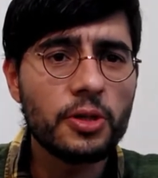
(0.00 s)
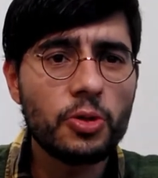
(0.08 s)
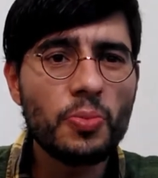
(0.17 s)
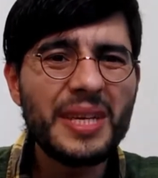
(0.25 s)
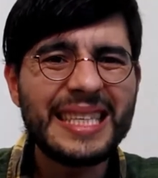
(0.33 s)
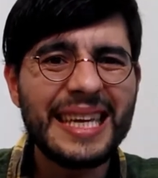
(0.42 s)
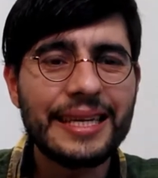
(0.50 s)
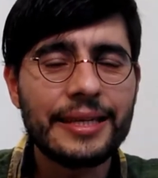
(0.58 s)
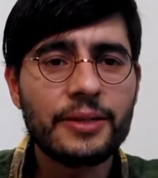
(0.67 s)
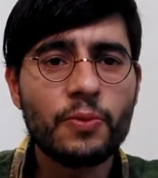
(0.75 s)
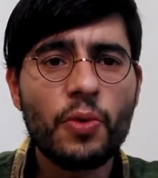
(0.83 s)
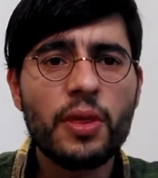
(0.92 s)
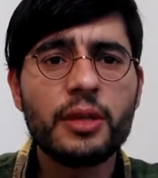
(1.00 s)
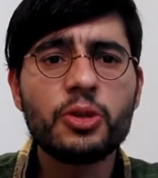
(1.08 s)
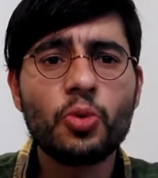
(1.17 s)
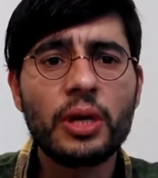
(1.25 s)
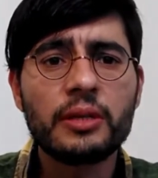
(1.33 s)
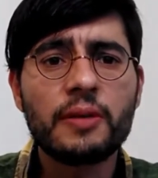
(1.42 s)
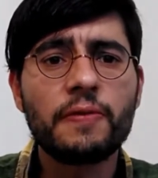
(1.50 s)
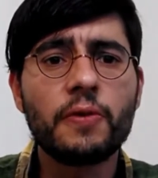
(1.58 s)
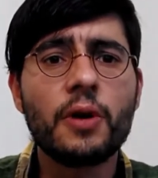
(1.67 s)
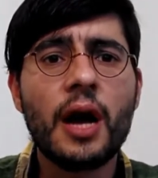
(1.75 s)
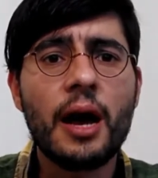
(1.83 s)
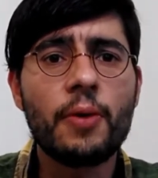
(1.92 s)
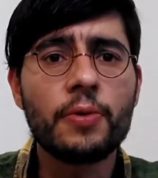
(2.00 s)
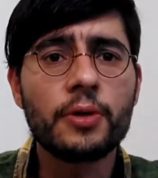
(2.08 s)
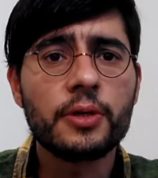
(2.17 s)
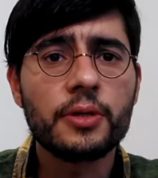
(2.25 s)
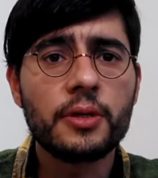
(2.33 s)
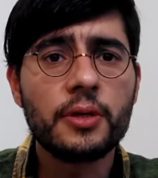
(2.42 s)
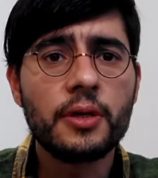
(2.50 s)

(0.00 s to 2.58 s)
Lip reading: to be taken within 24 hours.